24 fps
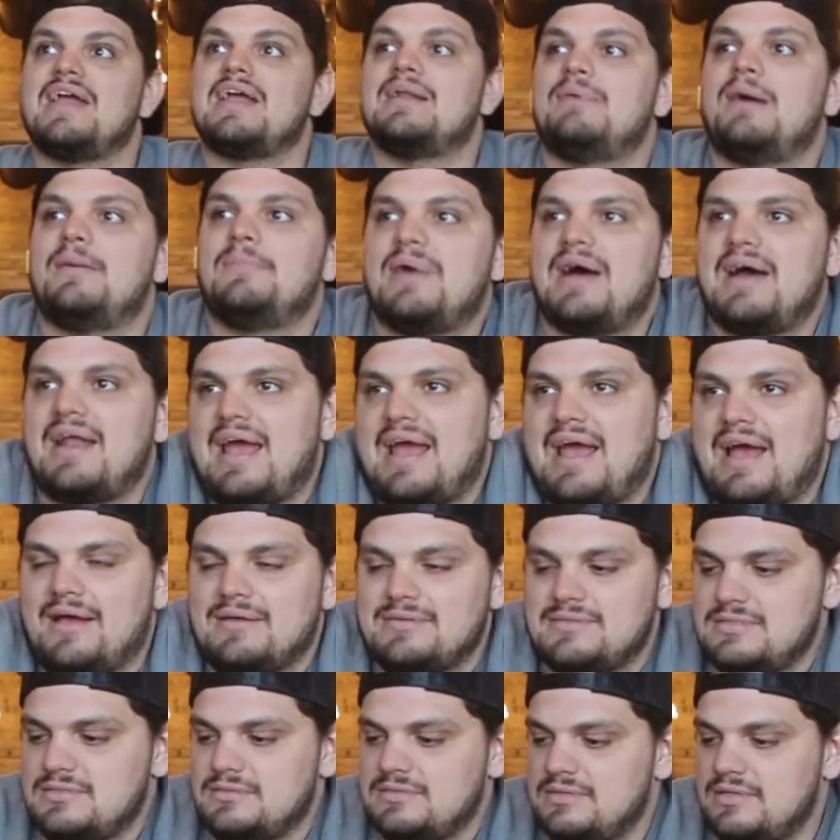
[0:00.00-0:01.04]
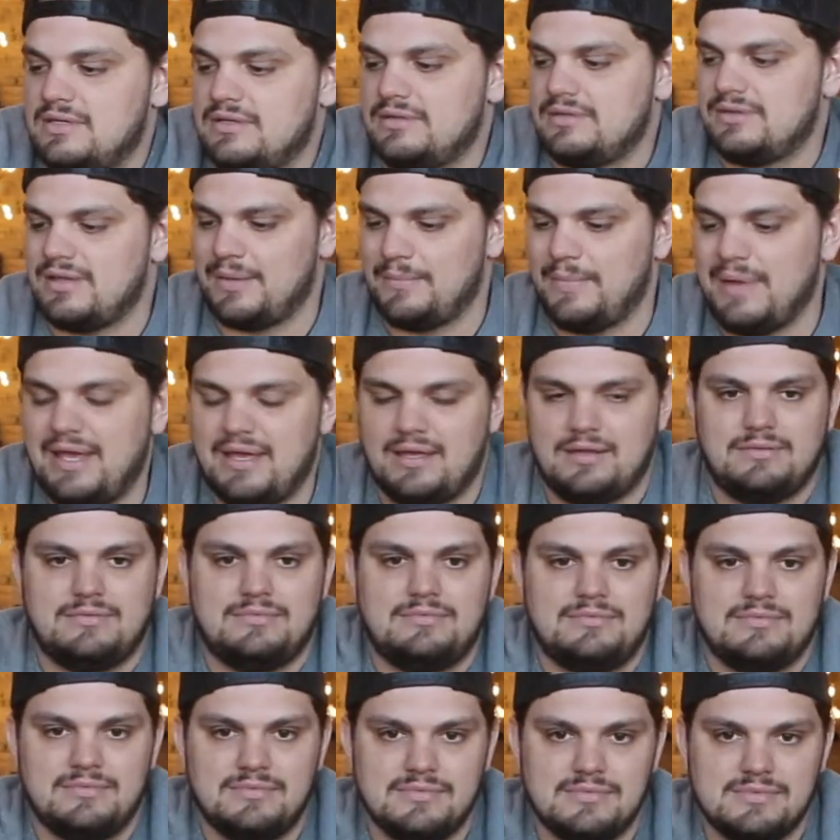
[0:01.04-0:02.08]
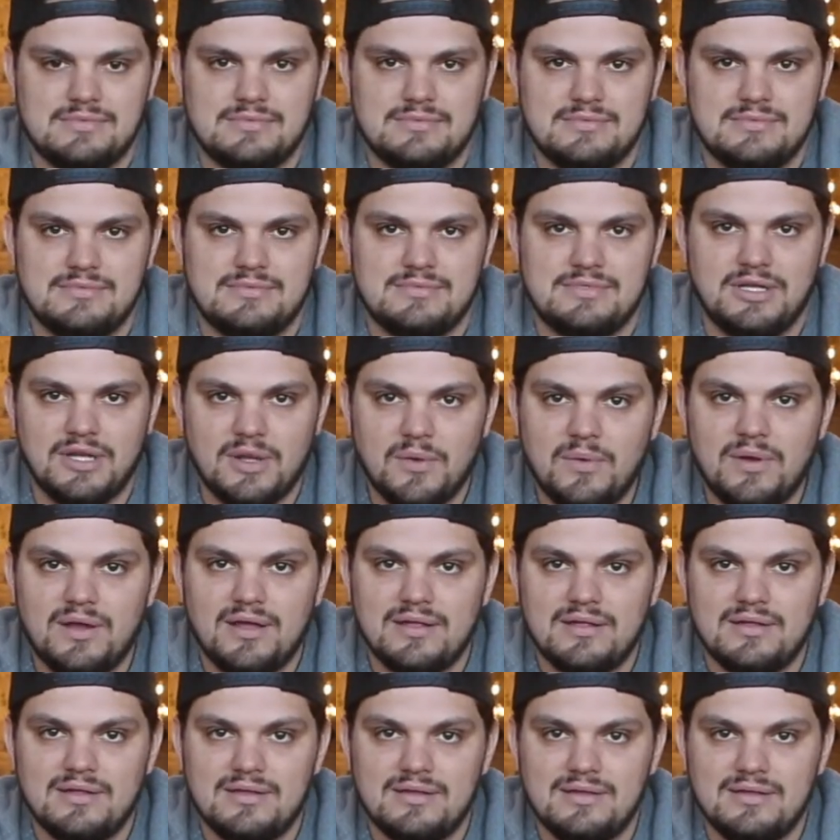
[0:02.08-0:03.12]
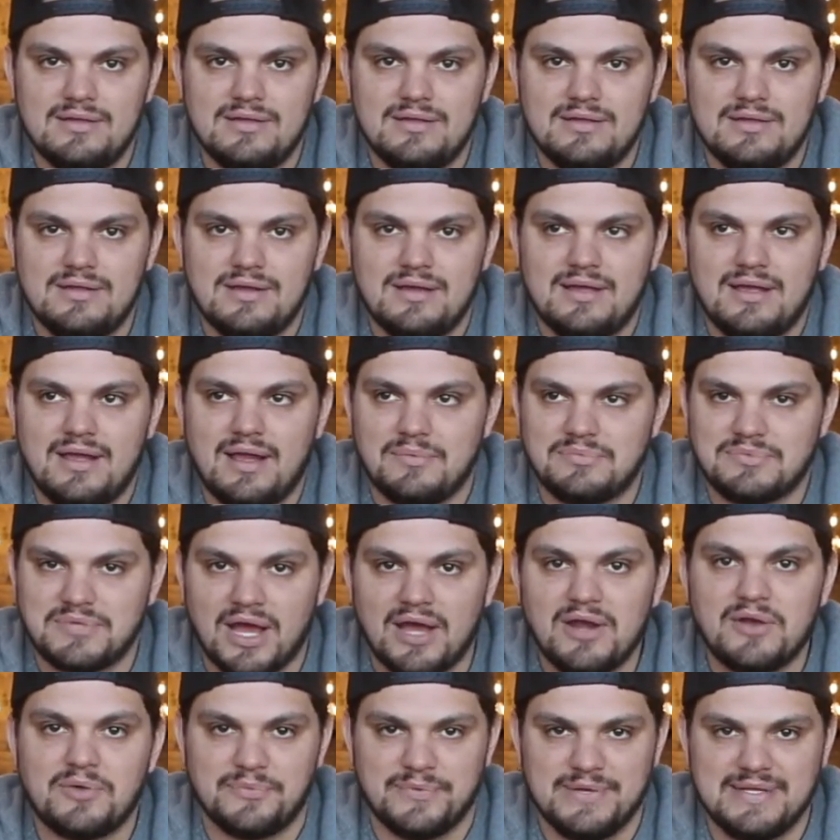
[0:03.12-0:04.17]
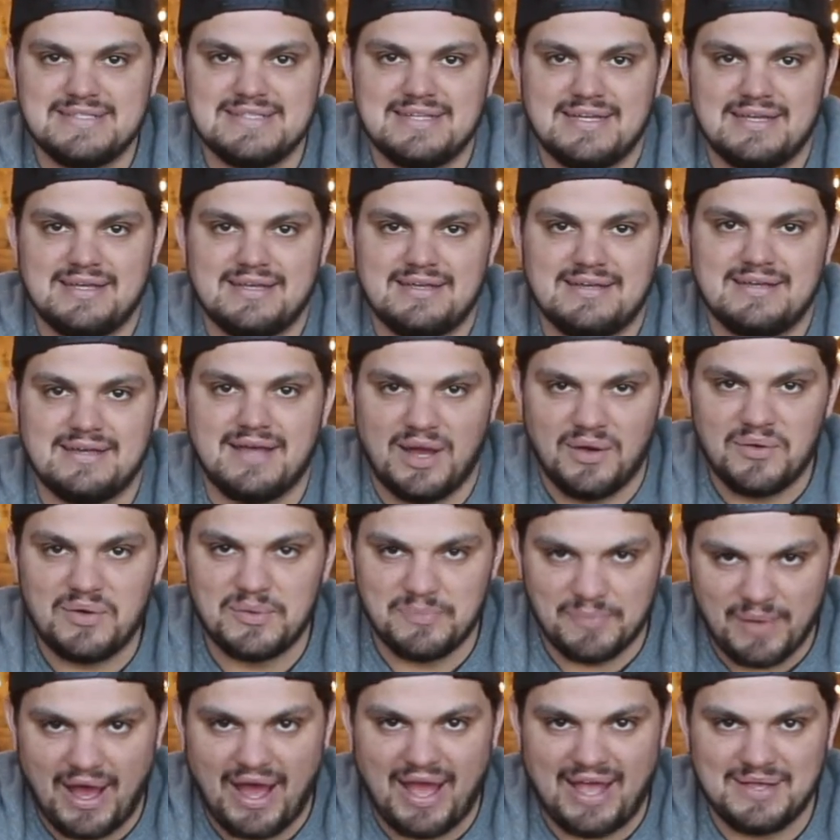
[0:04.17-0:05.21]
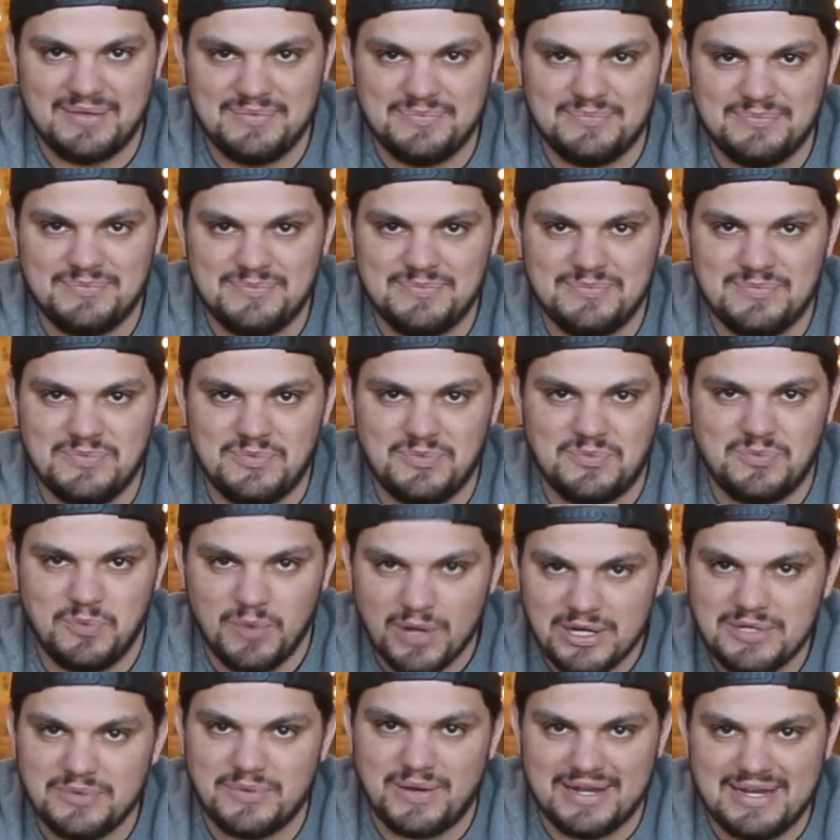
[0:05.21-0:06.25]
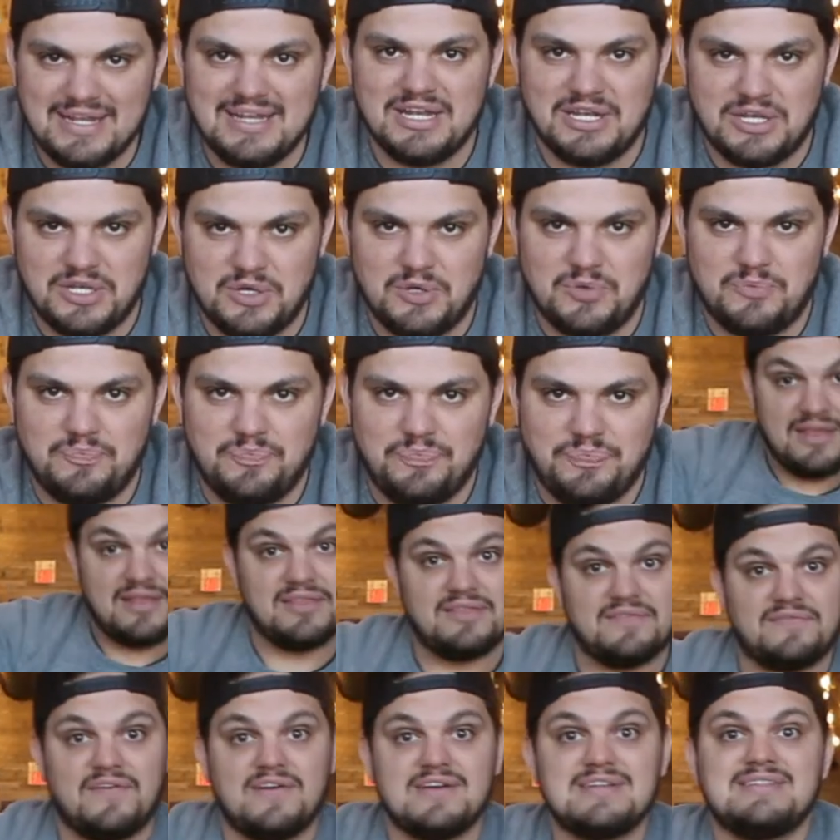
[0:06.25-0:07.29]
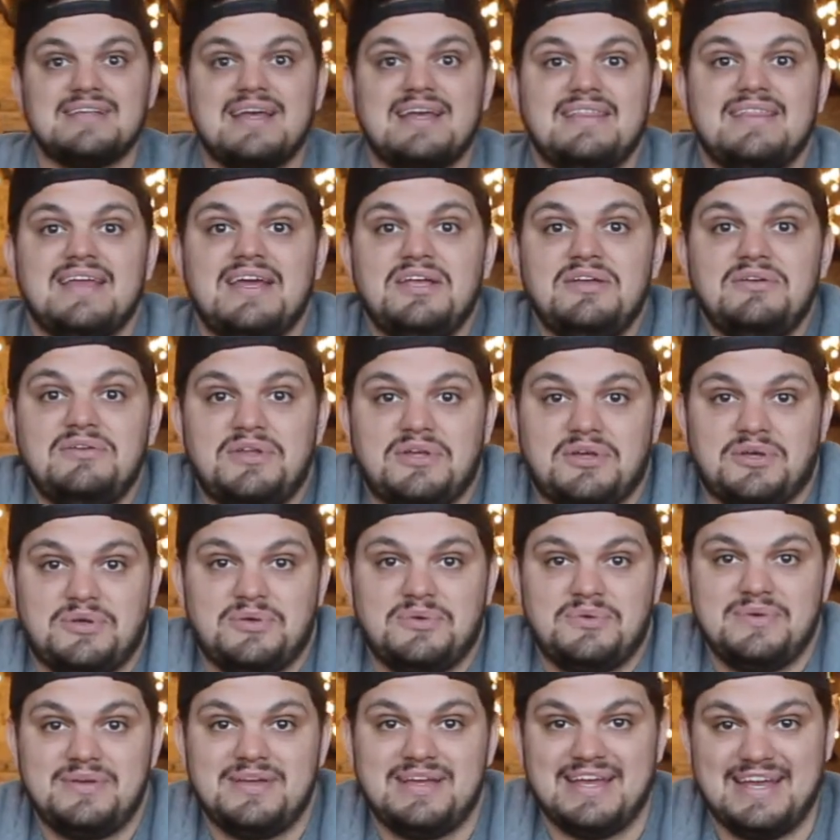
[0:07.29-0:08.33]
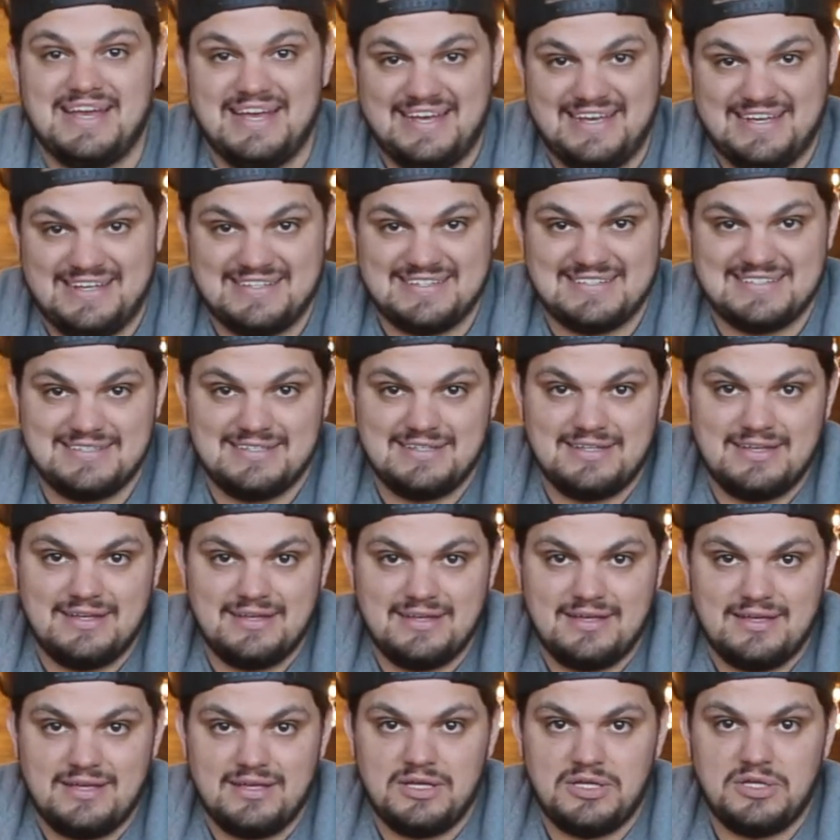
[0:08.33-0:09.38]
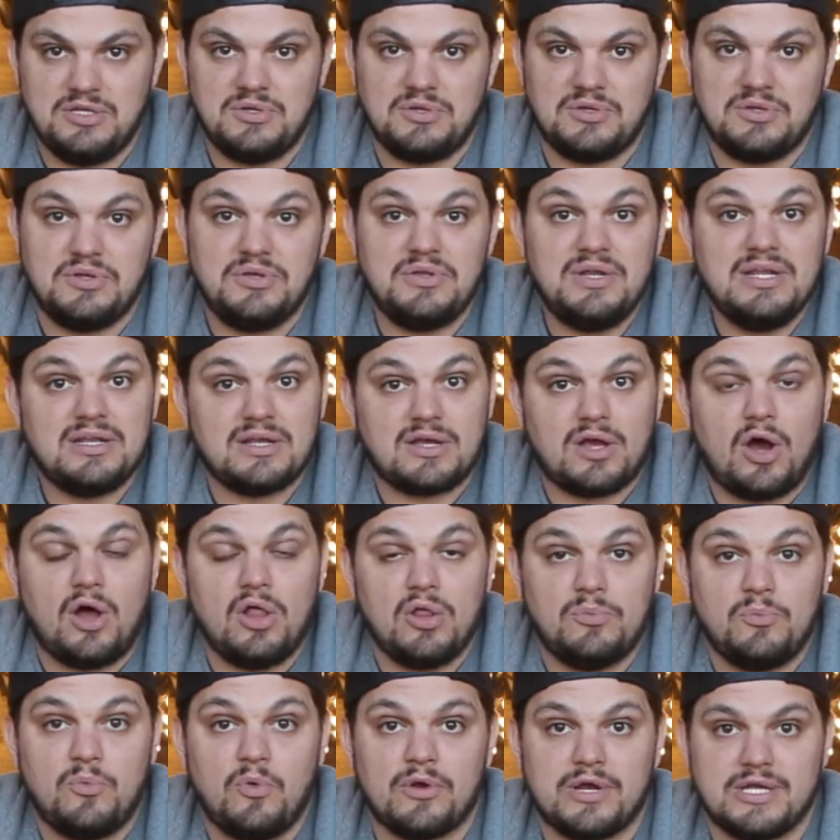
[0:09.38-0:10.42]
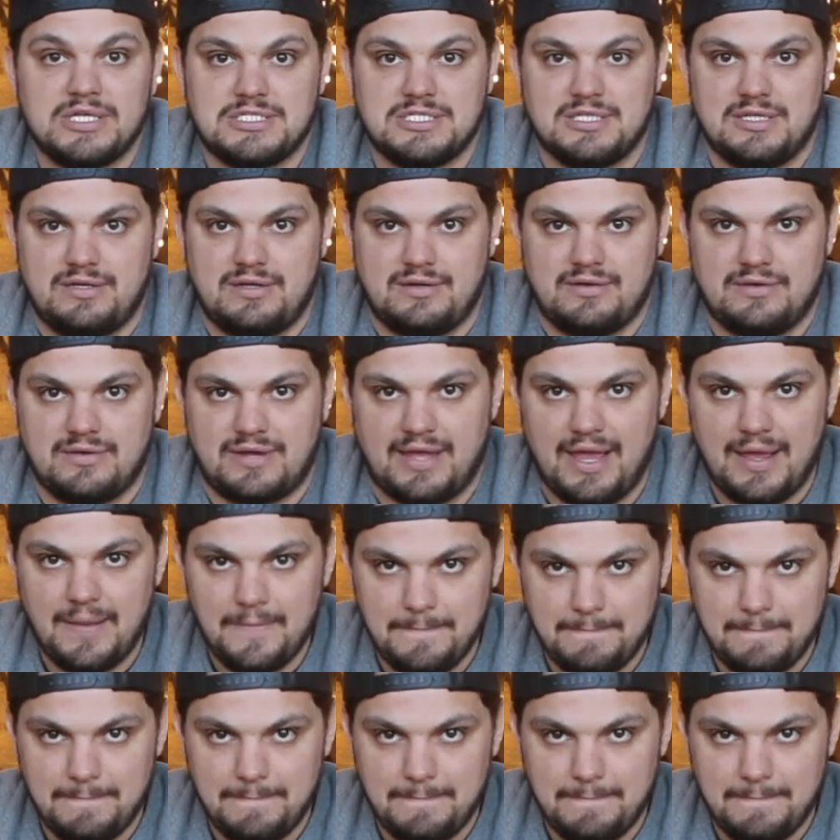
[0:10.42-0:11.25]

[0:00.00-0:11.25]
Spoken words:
about buying a house and you're like, man, you know what? Tired of renting, I wanna buy. What do I need to do? The first thing that you do is you need to call a mortgage lender, okay?